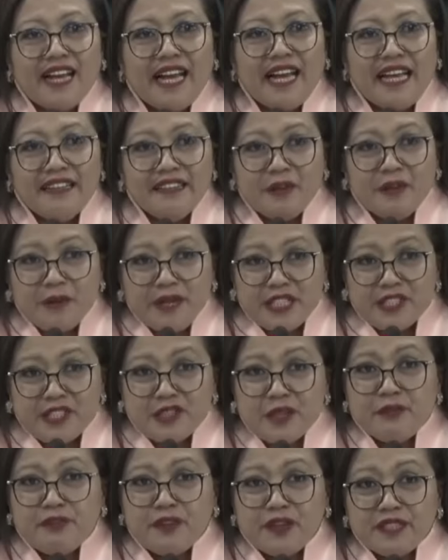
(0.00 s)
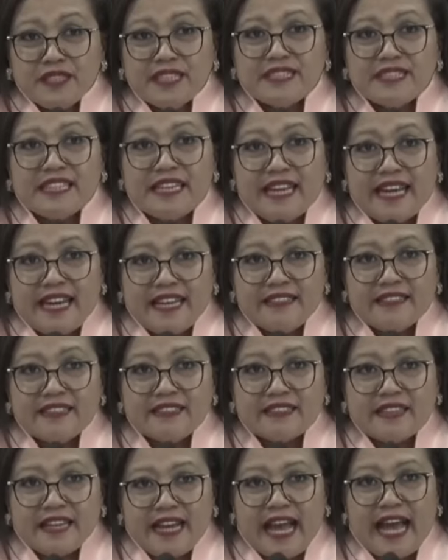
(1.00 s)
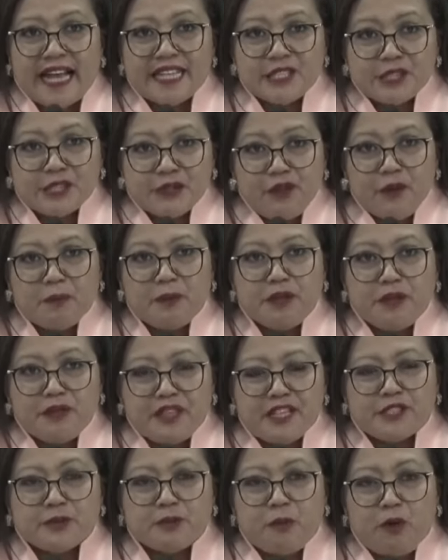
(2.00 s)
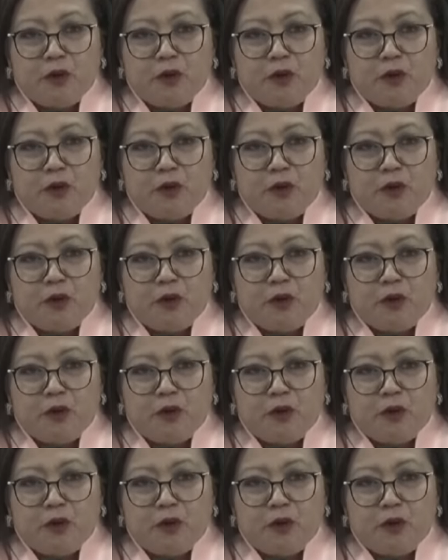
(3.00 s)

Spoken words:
In the reason for the delay that I asked from you this